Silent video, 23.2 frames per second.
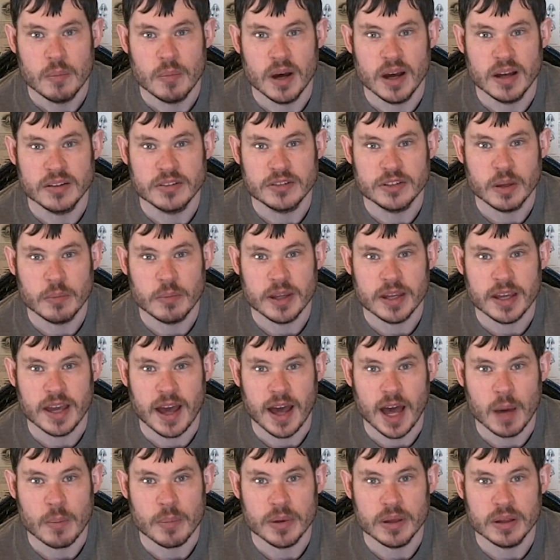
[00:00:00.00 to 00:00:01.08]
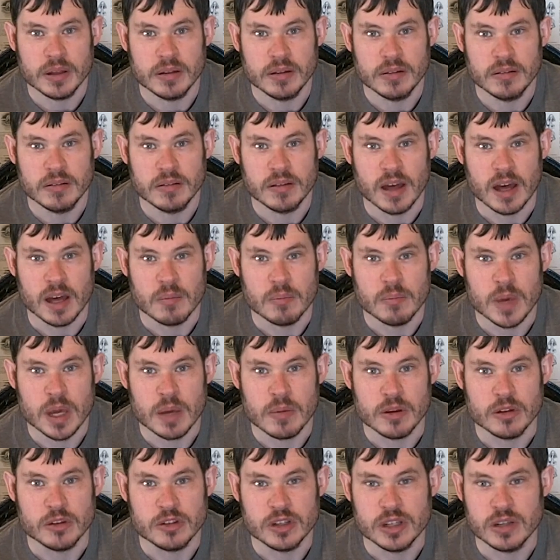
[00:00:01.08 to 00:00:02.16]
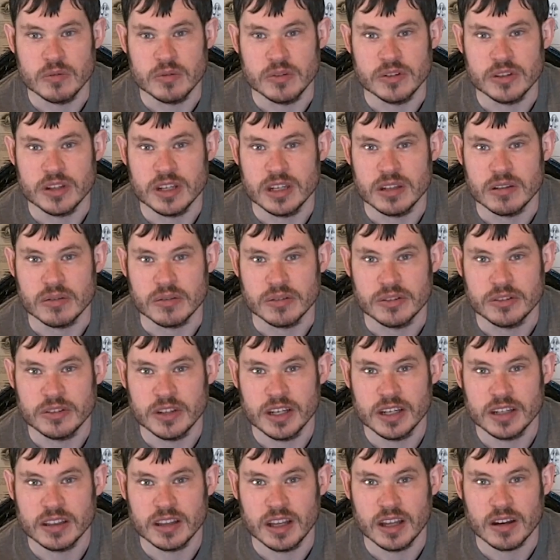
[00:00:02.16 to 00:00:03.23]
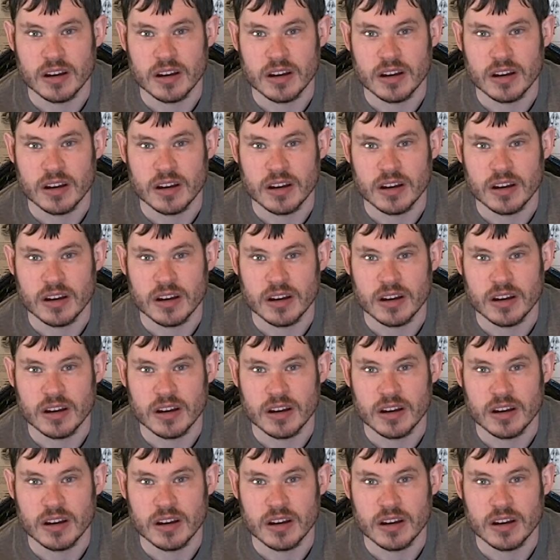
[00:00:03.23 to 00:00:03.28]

but something happened that maybe she was either sick